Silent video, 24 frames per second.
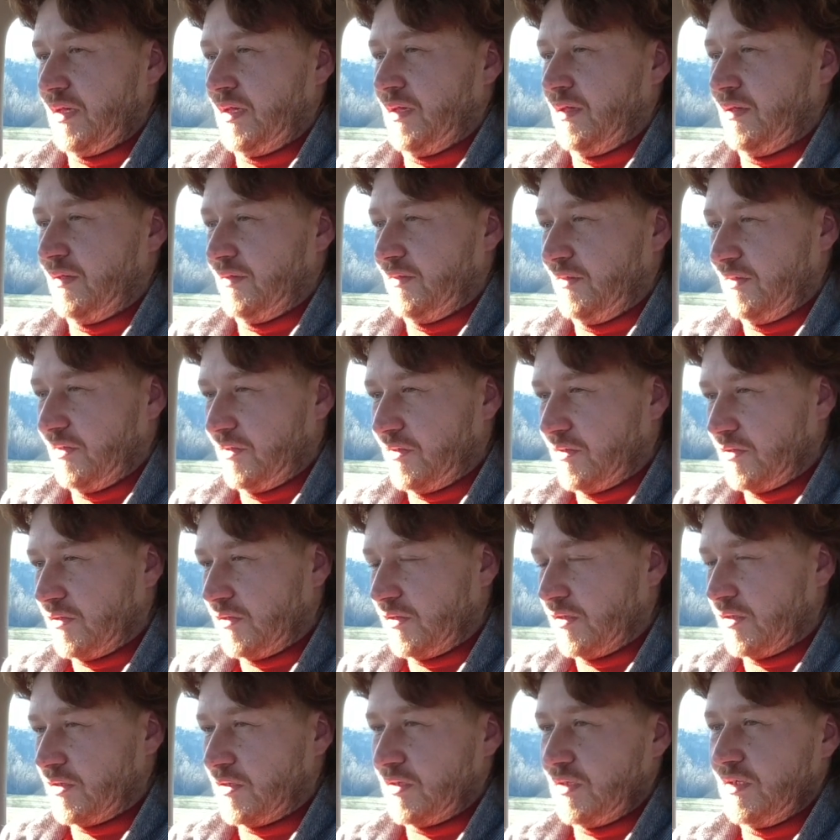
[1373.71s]
and the
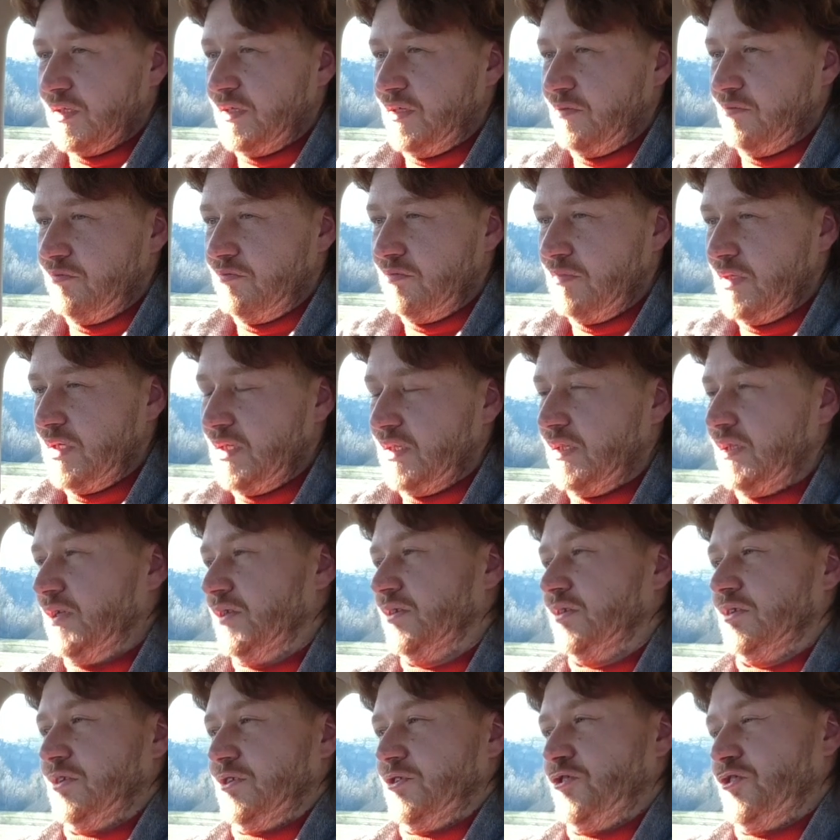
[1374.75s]
car
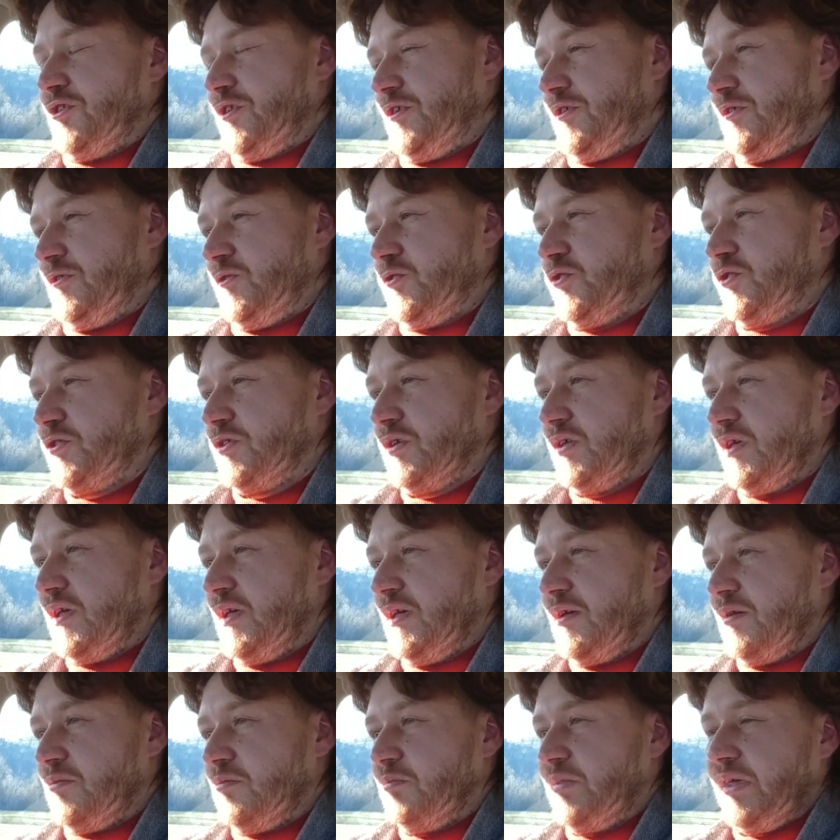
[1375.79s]
immediately changed.
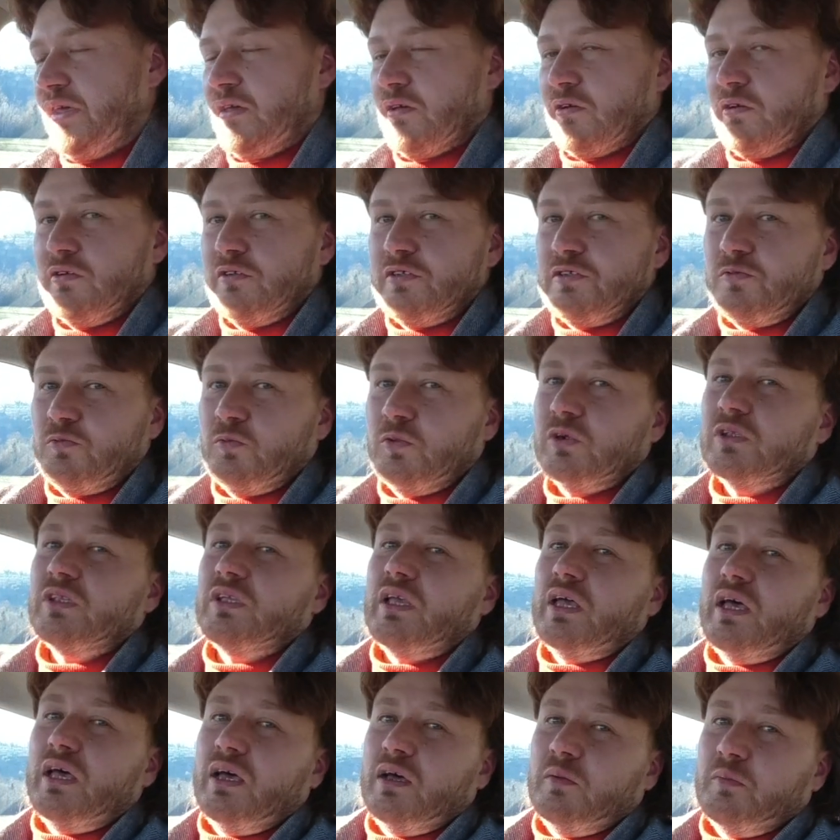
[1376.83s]
Because
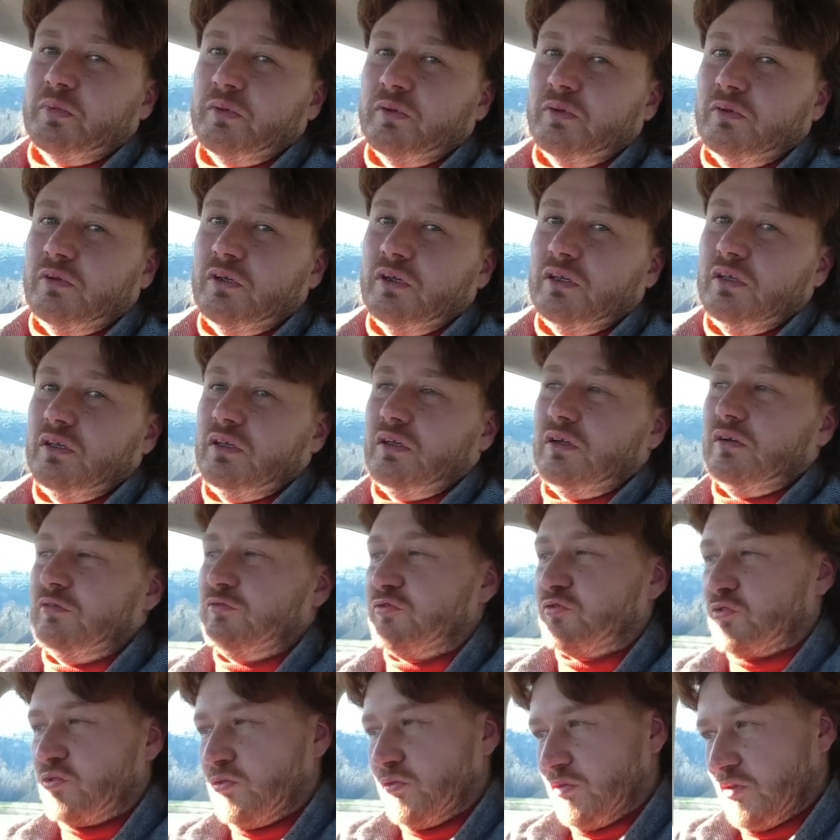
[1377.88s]
what happened,
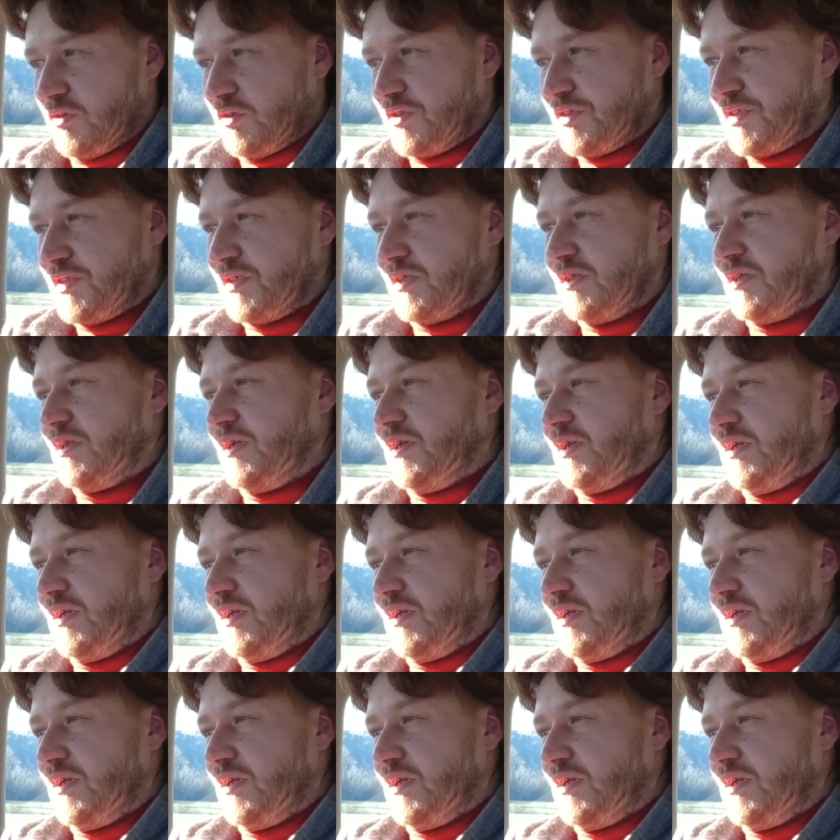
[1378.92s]
of course,